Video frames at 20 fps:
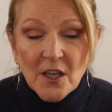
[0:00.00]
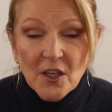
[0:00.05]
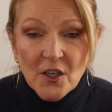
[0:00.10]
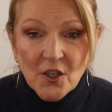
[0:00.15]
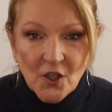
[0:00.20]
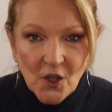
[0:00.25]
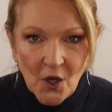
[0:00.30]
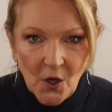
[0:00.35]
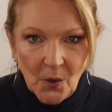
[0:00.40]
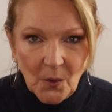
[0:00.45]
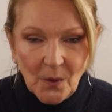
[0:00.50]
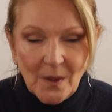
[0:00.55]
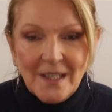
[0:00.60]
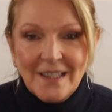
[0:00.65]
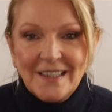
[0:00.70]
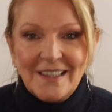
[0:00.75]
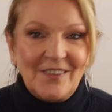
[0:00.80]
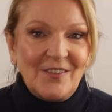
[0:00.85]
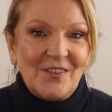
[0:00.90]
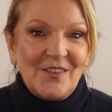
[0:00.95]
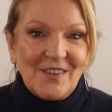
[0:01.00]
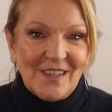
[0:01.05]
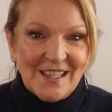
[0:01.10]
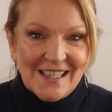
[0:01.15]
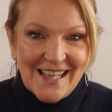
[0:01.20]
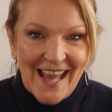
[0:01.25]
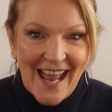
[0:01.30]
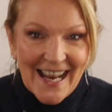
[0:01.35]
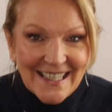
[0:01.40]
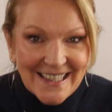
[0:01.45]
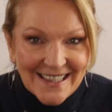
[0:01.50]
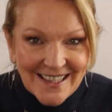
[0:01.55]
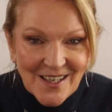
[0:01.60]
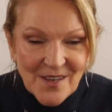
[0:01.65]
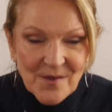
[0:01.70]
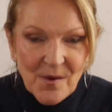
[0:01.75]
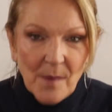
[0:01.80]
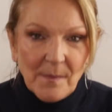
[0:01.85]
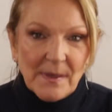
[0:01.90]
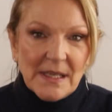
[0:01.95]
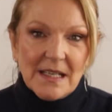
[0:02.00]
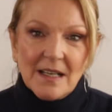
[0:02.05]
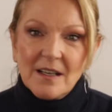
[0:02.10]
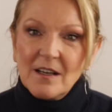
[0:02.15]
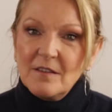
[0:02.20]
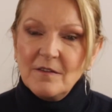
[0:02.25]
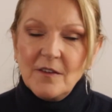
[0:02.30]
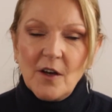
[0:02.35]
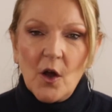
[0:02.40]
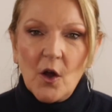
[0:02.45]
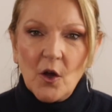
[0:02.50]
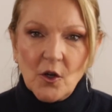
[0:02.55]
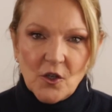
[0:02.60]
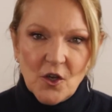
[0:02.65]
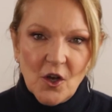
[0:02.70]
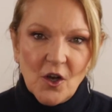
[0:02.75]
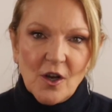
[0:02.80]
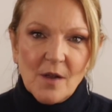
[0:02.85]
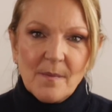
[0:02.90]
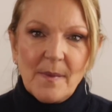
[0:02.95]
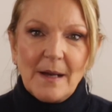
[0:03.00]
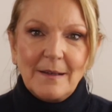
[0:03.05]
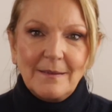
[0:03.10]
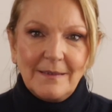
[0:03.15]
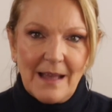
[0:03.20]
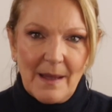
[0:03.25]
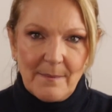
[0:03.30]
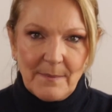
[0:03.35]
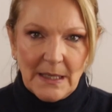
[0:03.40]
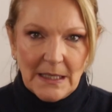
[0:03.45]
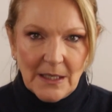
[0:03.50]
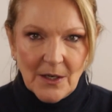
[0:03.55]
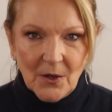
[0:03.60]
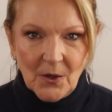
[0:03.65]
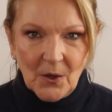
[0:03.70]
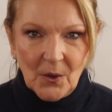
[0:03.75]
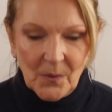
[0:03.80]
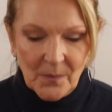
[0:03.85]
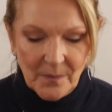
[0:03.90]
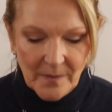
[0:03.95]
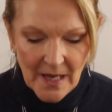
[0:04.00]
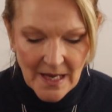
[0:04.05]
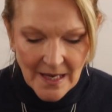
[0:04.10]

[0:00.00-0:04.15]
So if there's anything you want me to cover or talk about, let me know.